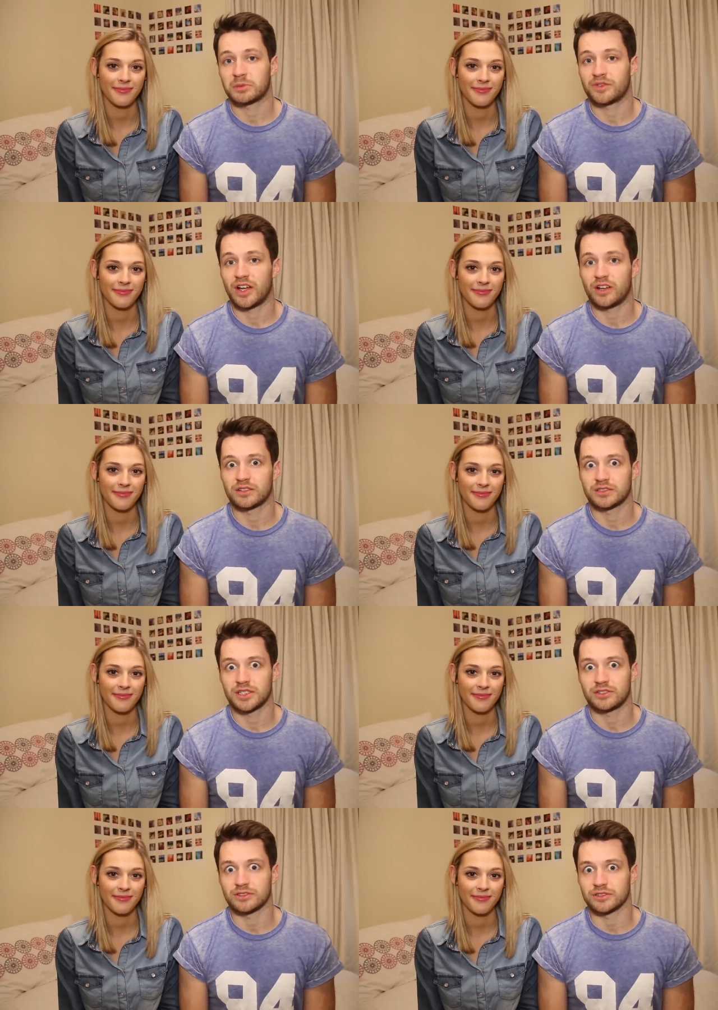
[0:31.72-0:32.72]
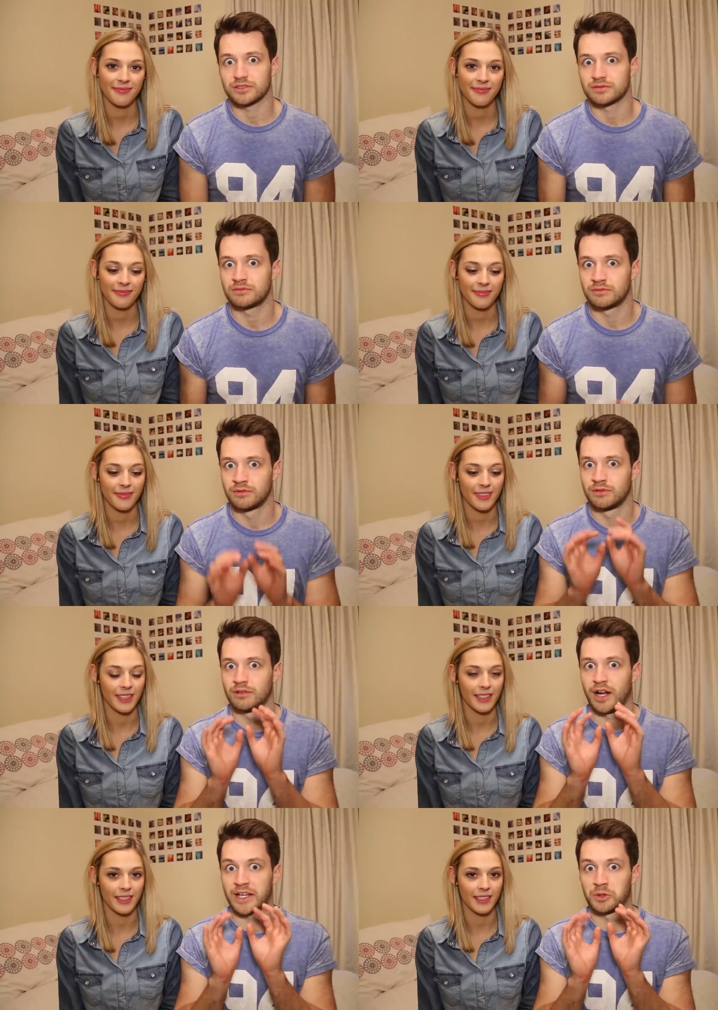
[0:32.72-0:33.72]
Speaker 1: some of our secrets.
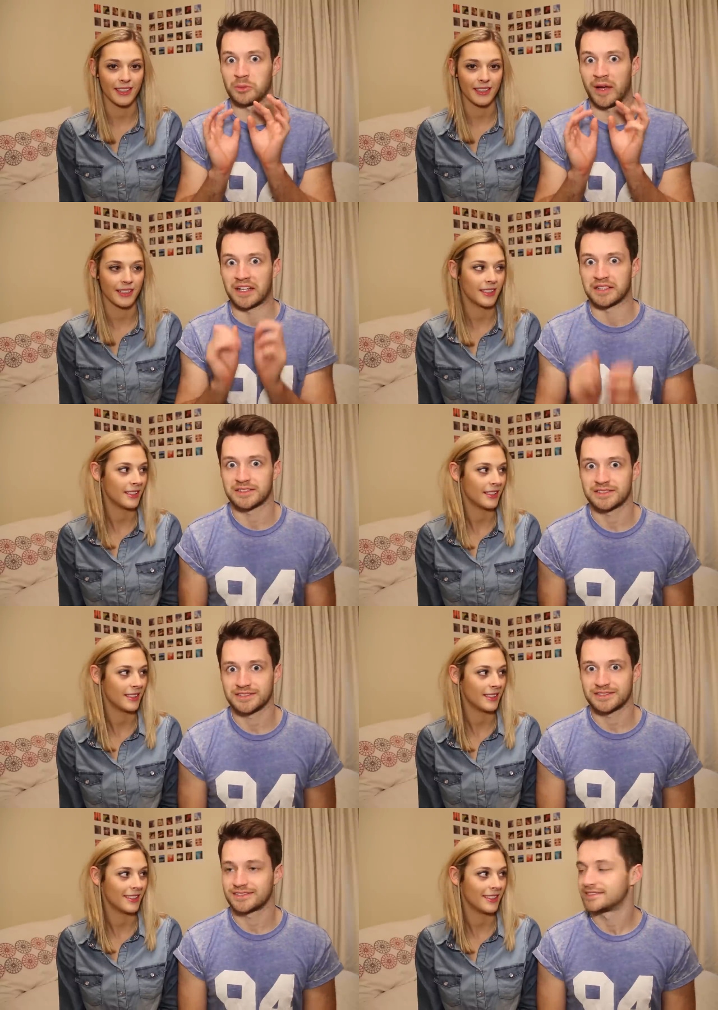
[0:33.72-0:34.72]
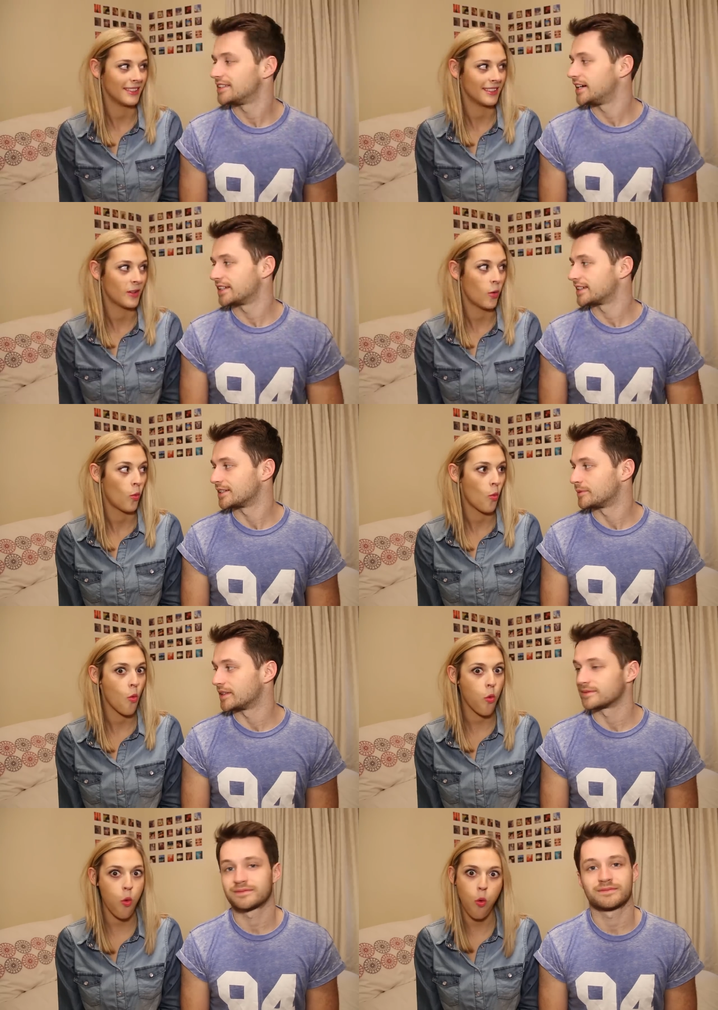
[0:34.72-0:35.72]
I killed a man. I didn't kill a
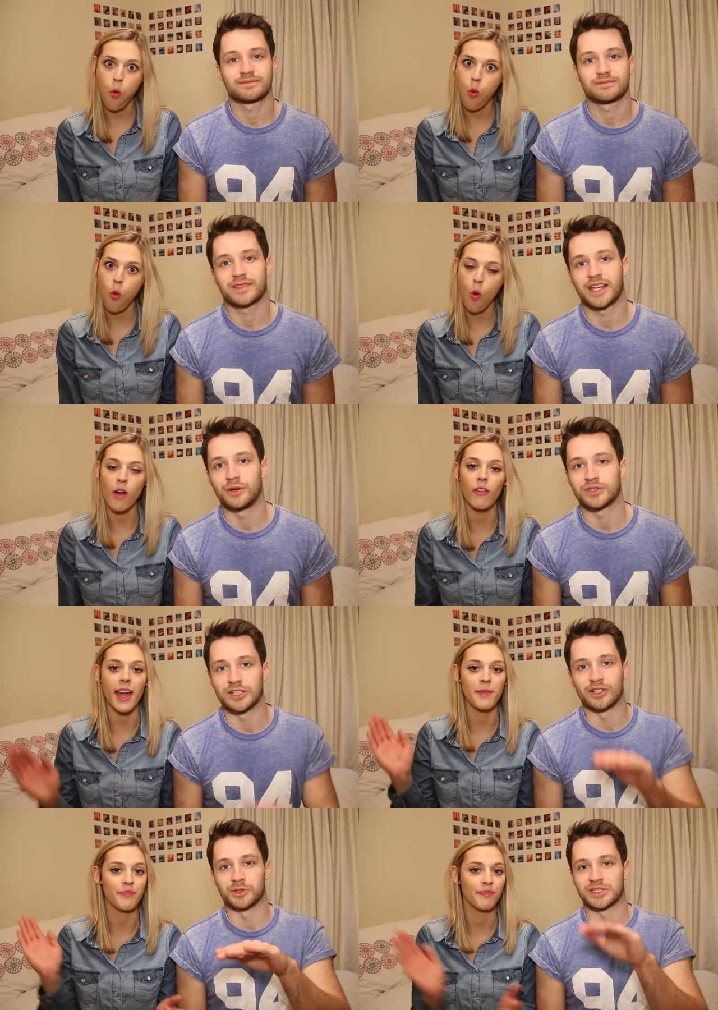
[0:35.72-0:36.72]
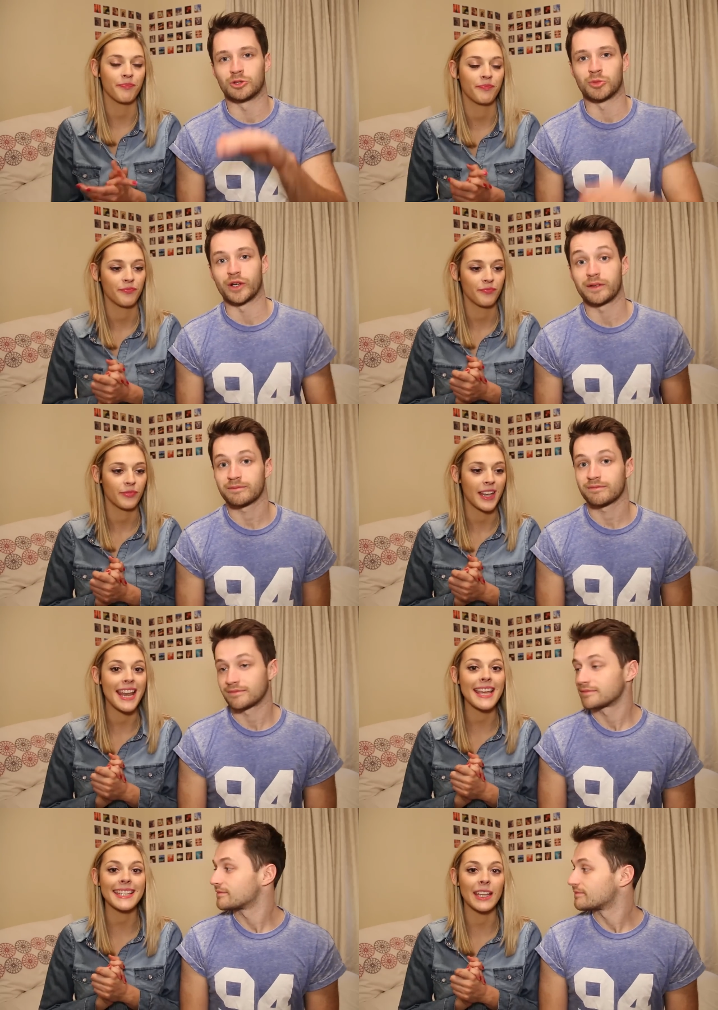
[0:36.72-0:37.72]
man. It, All was, right. a, it was a little boy.
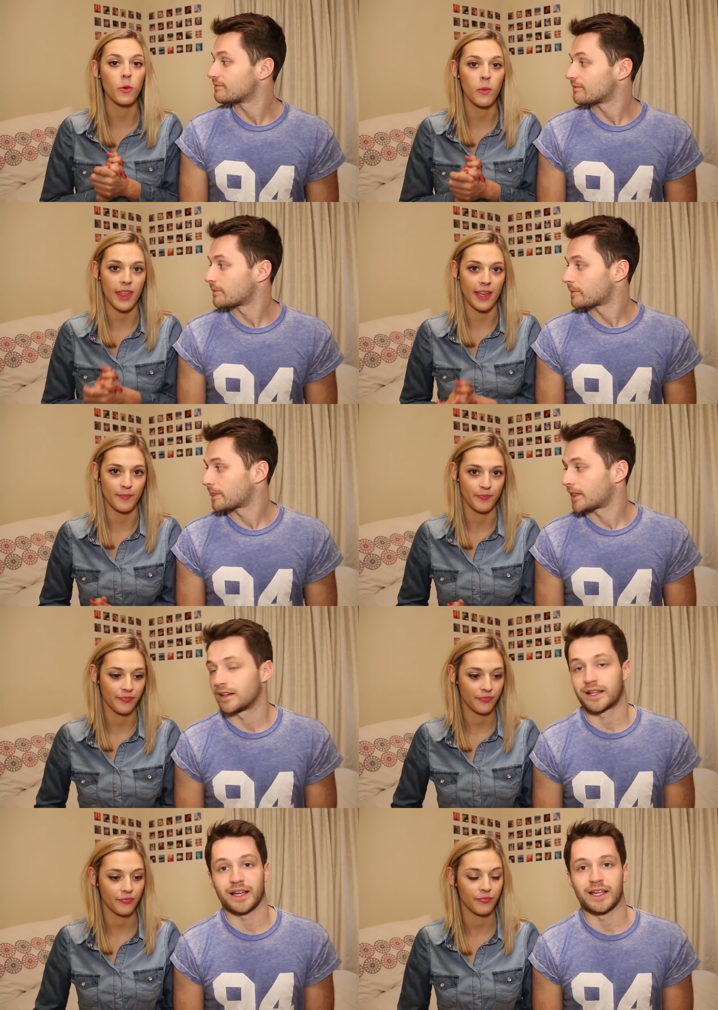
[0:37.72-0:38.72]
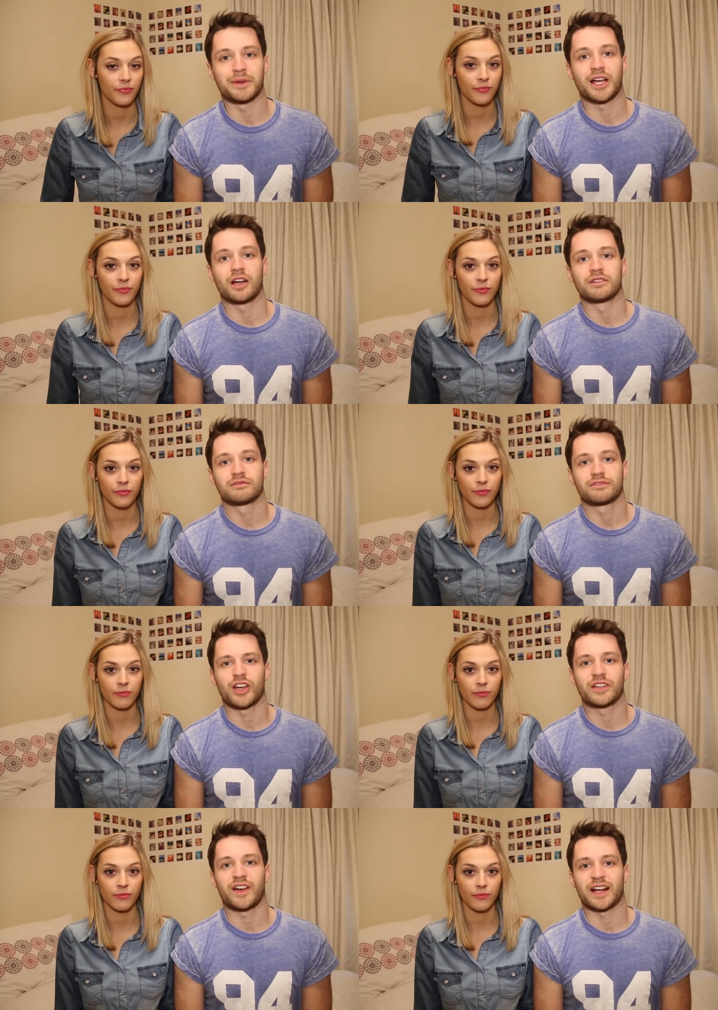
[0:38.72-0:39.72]
Speaker 2: Let's get on with it.
Speaker 1: Okay, here we go.
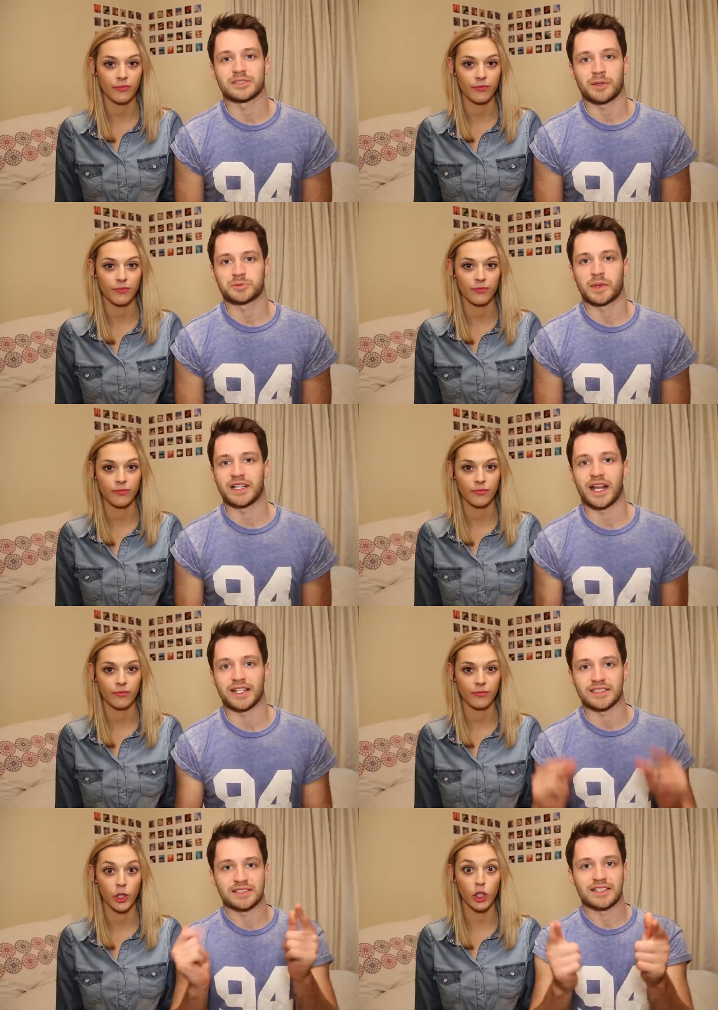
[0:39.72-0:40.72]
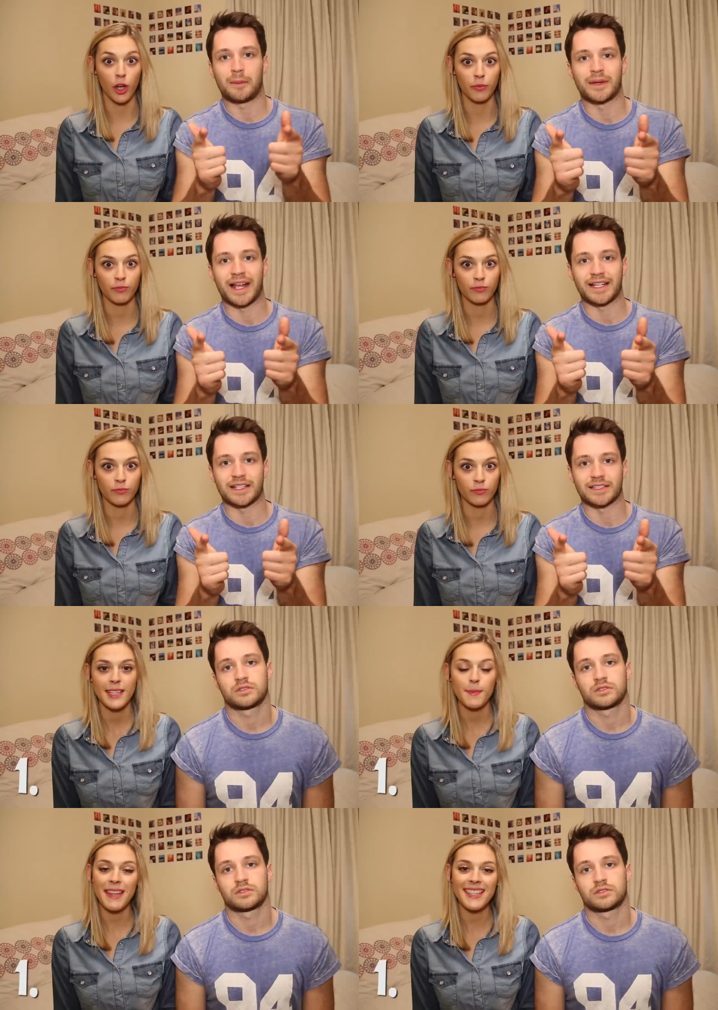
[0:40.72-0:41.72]
30 facts about Spencer and Alex. Go. Coming at you.
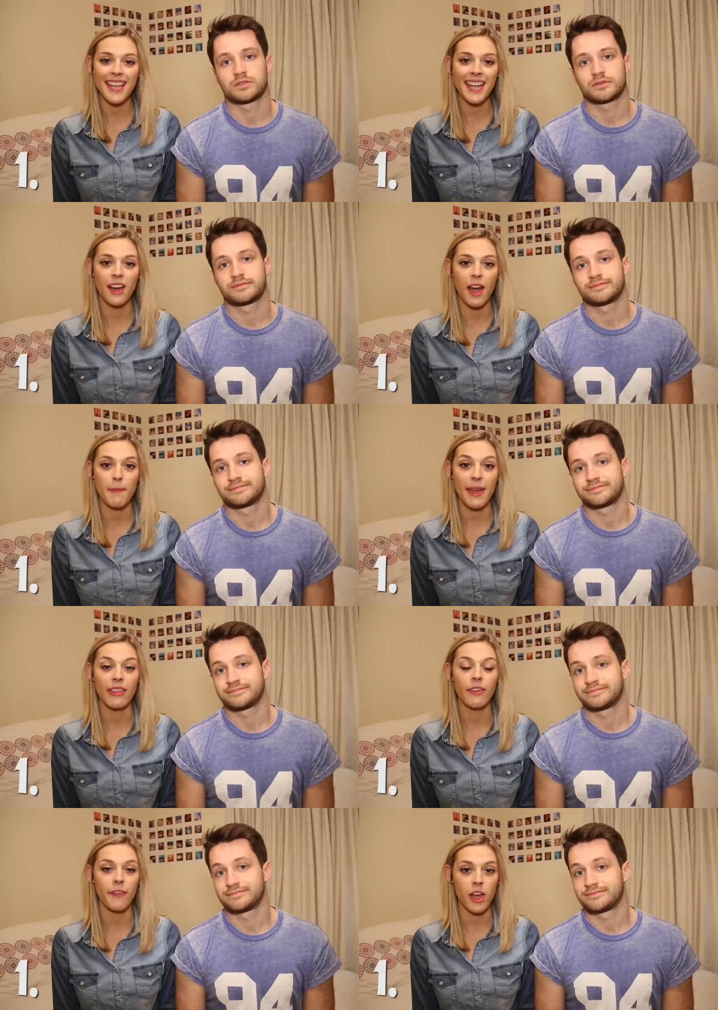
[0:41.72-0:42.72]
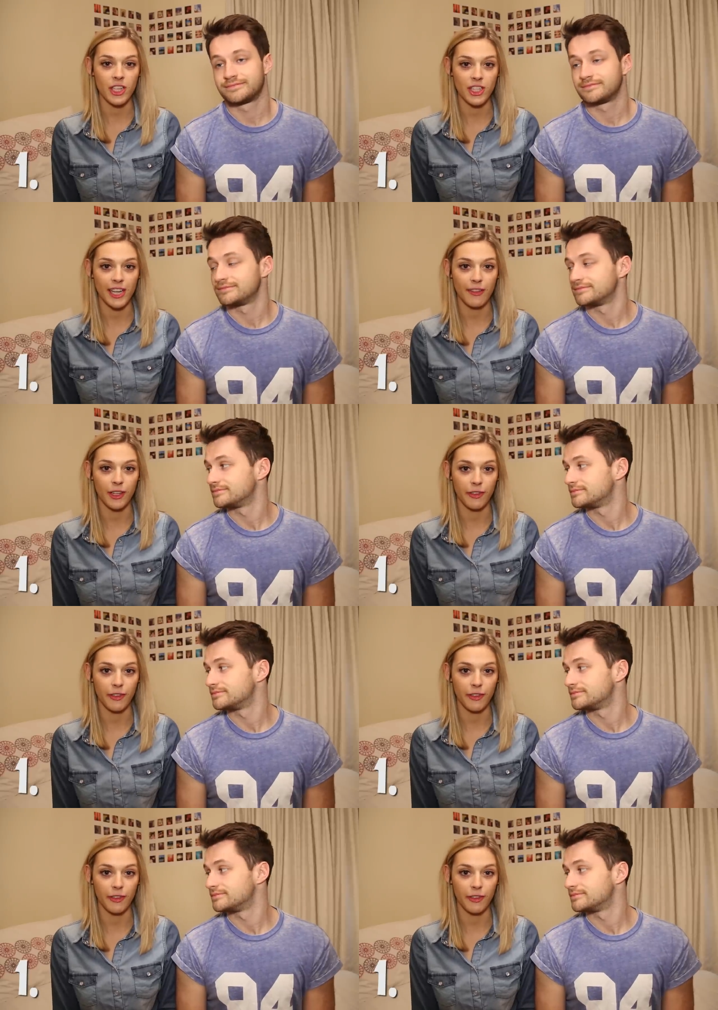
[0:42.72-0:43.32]
Speaker 2: Spencer and I met in the first year of